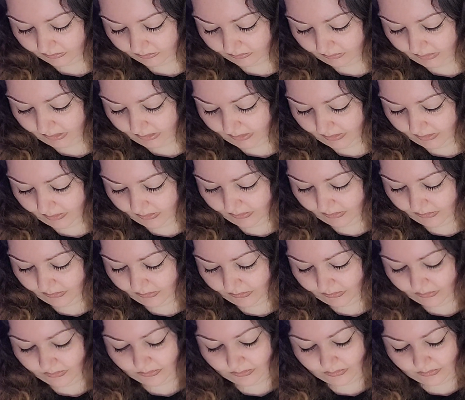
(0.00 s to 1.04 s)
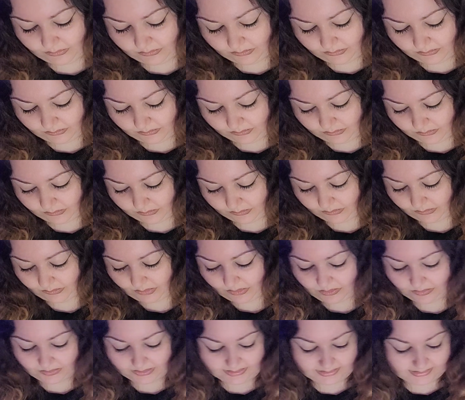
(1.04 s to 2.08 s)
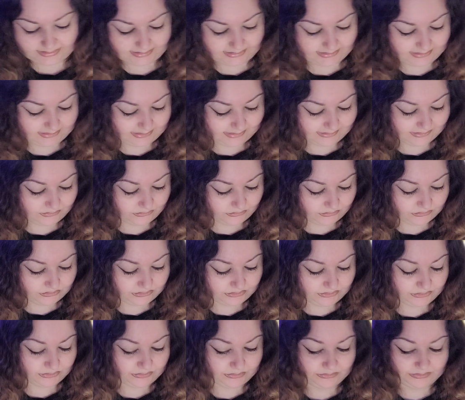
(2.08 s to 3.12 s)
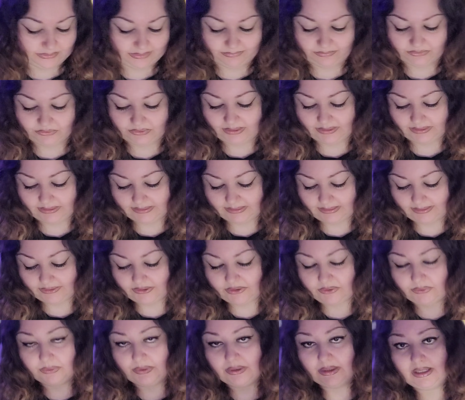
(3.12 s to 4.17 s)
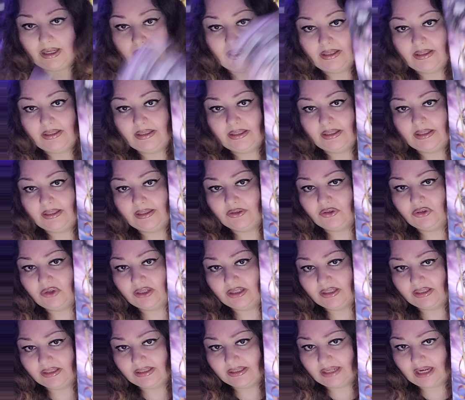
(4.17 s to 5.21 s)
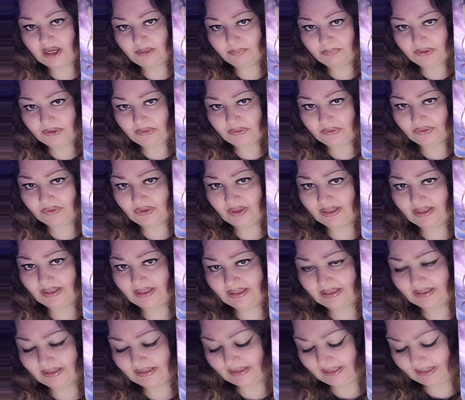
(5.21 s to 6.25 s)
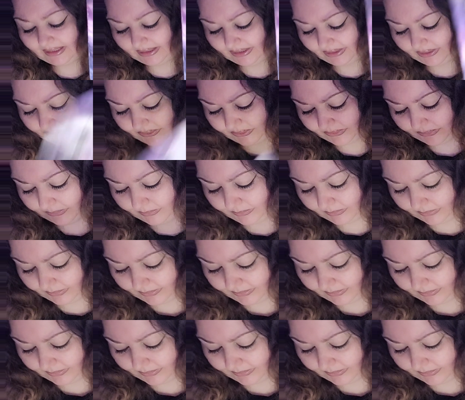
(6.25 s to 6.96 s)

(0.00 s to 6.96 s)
Whoa okay. I told you they were trying to send you an ending, trying to stop you, trying to delay you.